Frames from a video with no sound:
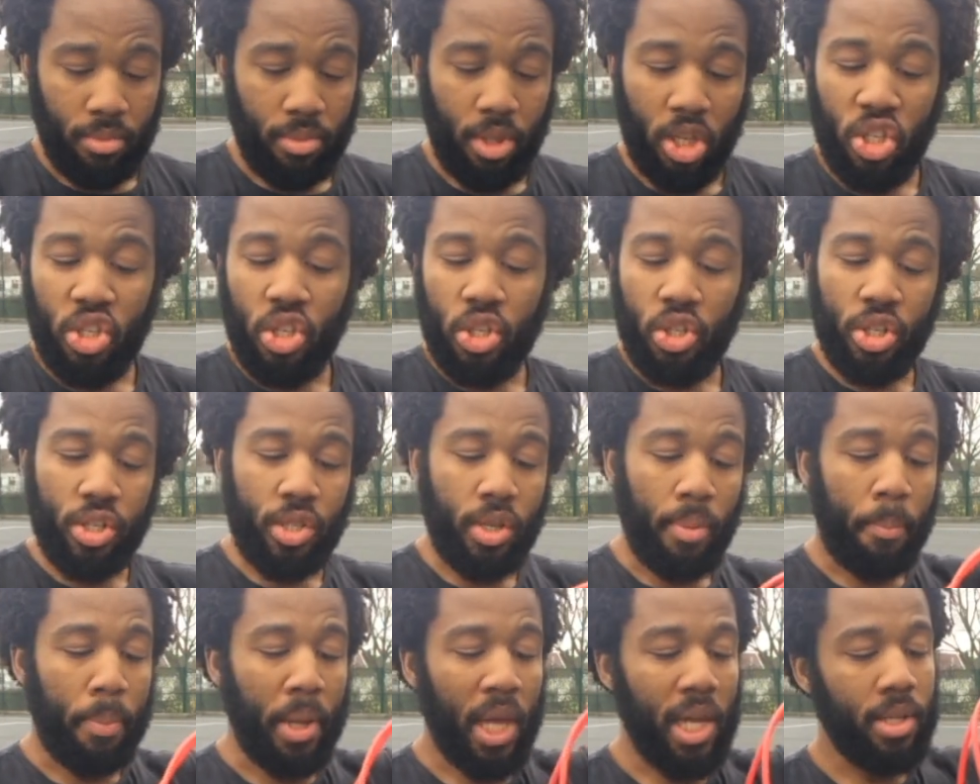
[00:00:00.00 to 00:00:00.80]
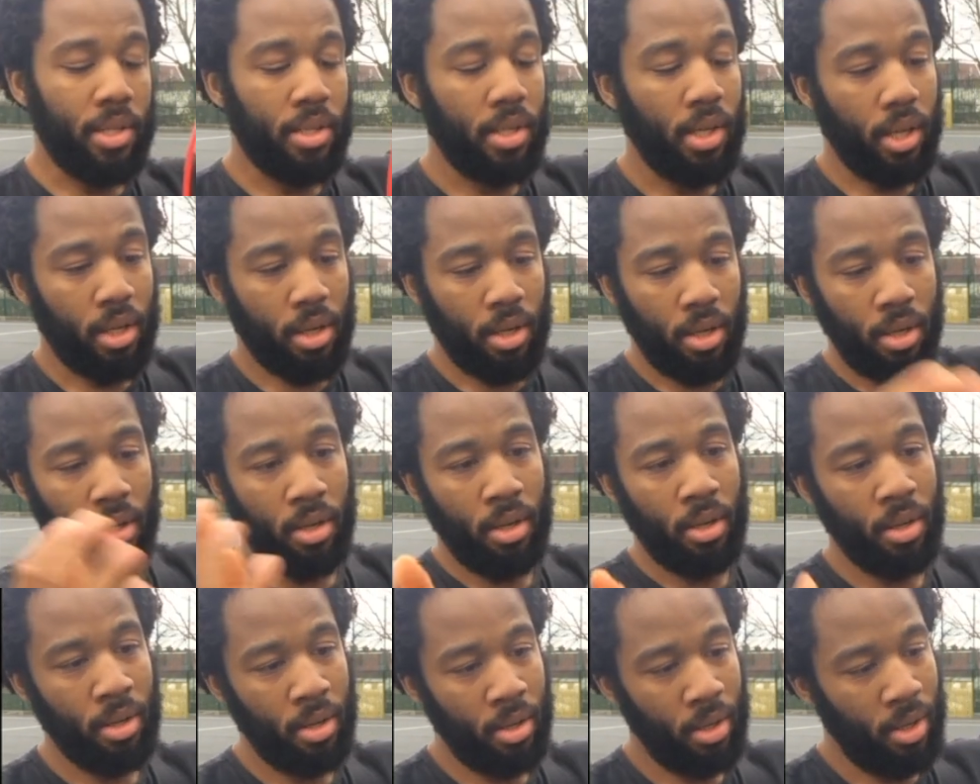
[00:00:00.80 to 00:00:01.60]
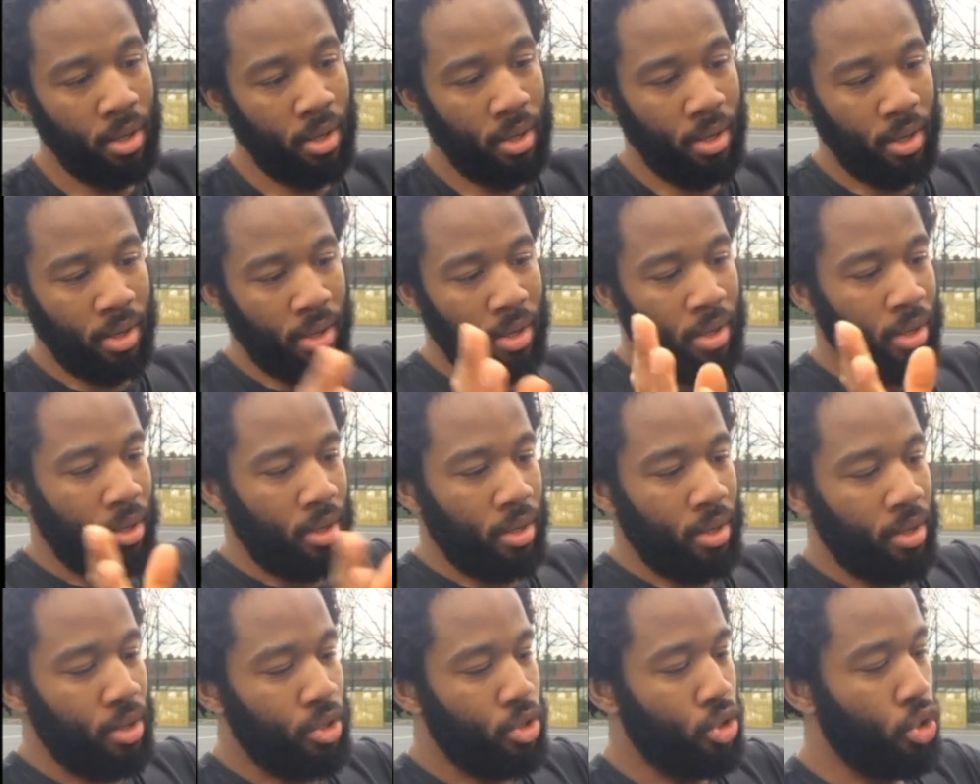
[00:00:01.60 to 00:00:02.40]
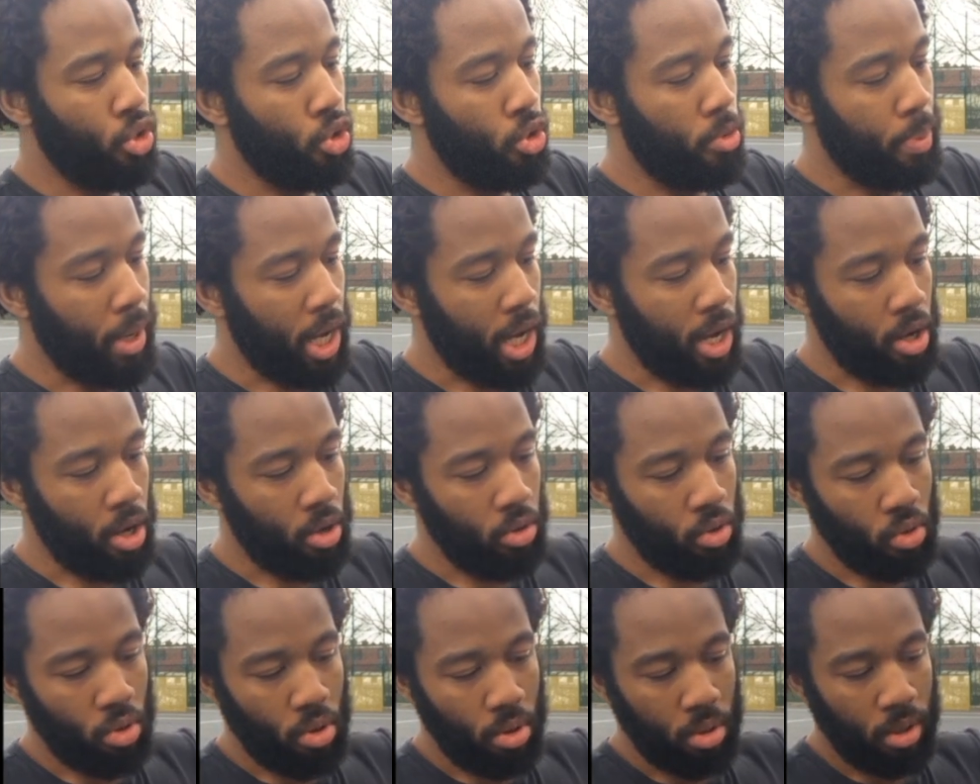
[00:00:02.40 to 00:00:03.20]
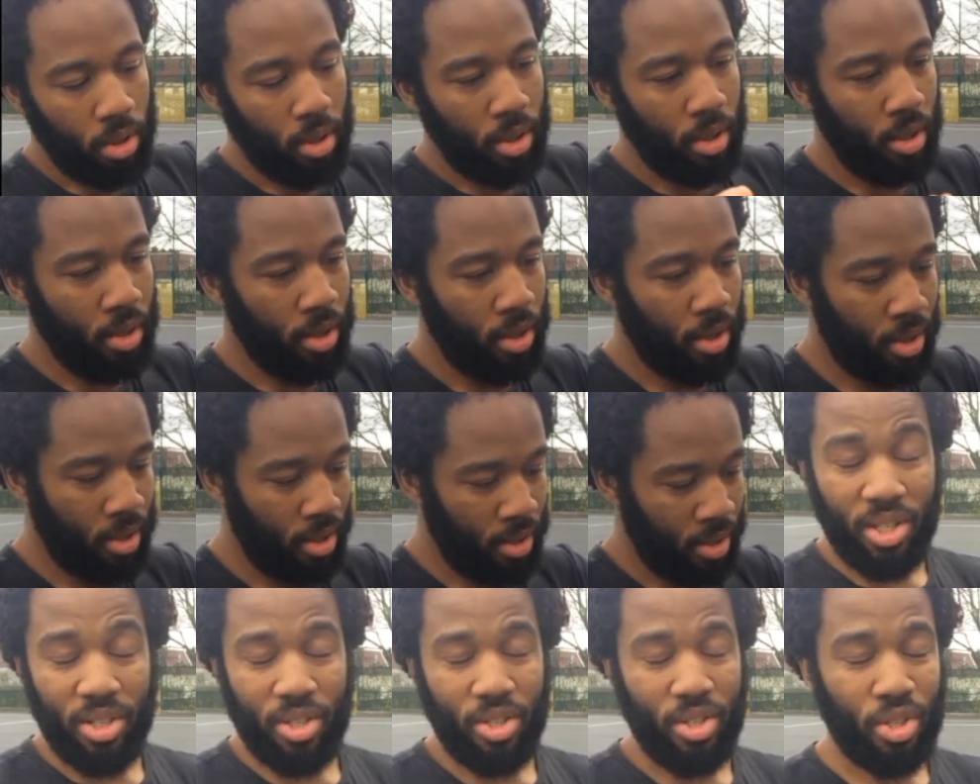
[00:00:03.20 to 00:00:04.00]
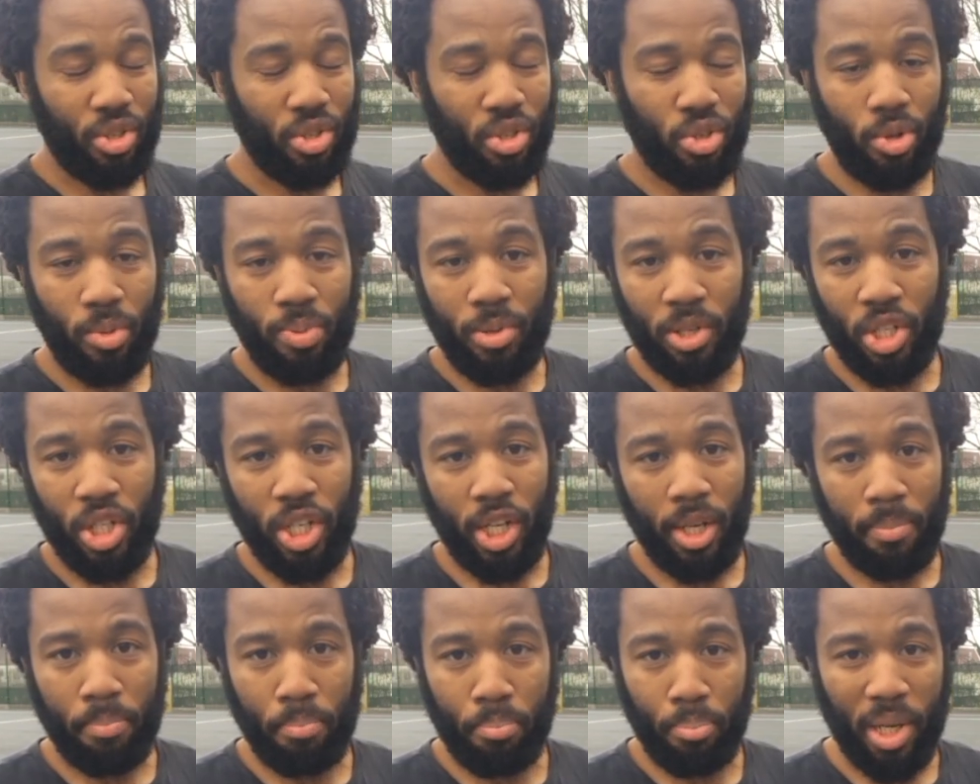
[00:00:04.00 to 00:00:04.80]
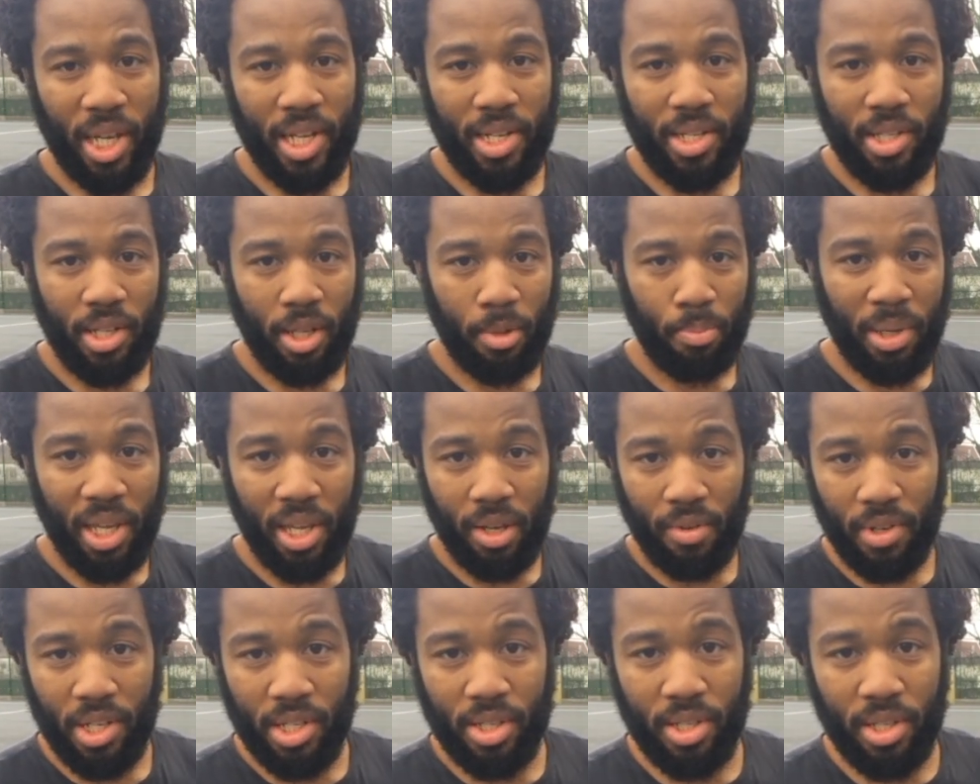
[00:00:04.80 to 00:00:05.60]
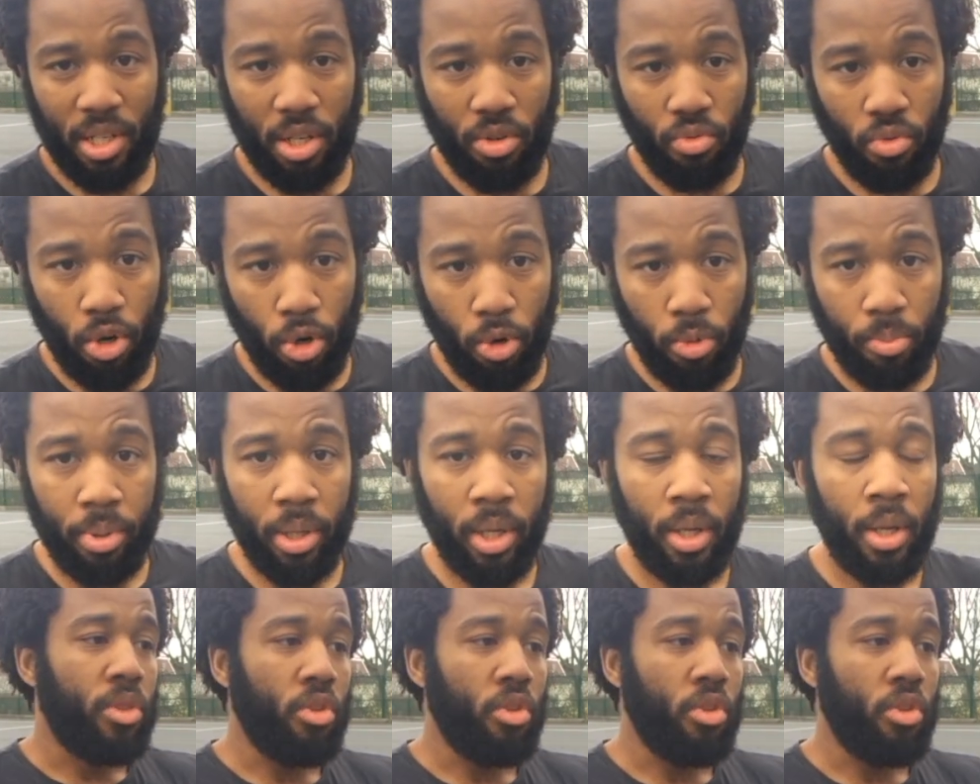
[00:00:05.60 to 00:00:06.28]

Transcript: This is just a basic two pound or just a super cheap basic PVC rope.